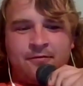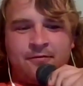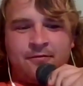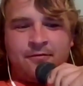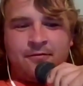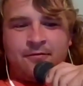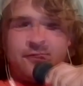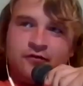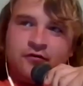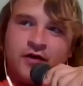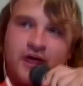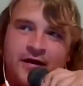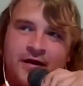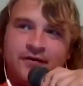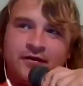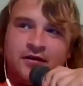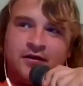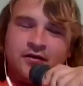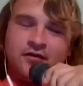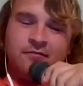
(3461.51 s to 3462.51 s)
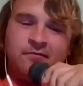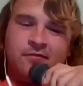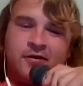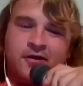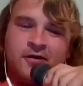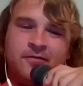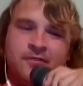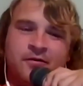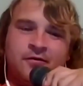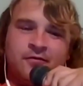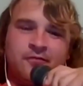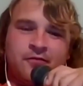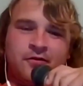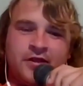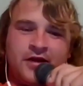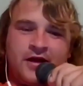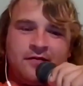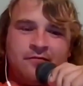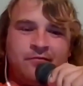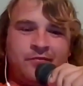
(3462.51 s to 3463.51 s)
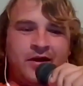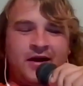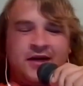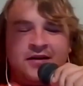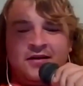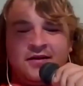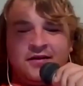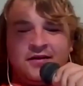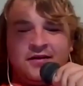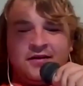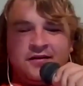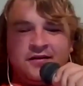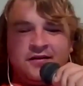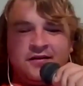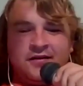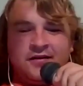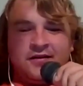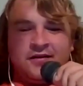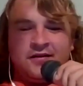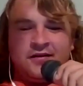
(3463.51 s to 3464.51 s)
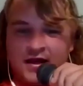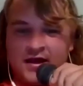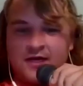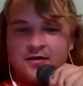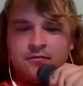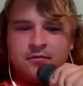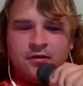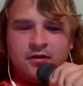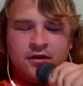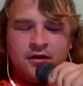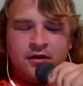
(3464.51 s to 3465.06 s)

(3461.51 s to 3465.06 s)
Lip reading: above the driving compartment where that bed is above the cab.